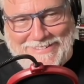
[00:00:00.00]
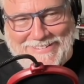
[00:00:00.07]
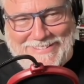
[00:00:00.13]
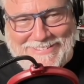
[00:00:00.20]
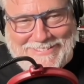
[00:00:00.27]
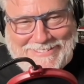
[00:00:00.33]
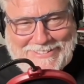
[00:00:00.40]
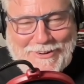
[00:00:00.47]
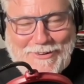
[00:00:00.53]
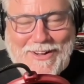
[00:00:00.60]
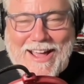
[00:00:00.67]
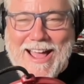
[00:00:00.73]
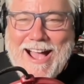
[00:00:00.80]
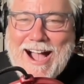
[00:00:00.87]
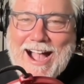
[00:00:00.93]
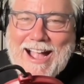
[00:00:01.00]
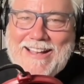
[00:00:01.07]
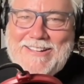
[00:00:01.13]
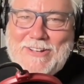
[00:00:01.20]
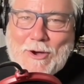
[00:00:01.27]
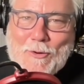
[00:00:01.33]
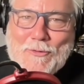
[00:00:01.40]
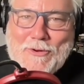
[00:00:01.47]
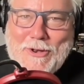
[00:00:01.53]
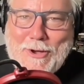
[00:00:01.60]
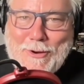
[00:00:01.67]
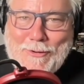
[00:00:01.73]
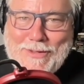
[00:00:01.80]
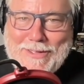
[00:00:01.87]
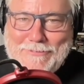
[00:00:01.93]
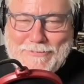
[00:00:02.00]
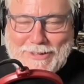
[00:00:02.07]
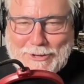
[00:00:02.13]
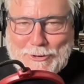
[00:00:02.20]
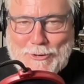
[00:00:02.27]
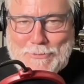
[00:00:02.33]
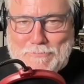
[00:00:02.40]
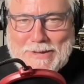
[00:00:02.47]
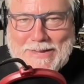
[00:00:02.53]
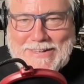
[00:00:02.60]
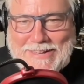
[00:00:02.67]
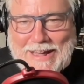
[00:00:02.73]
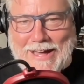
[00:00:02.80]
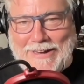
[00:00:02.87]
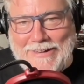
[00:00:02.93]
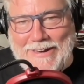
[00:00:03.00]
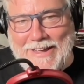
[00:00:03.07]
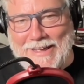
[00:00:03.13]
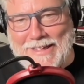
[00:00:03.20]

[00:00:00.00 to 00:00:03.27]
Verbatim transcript: so I don't know if it could be done,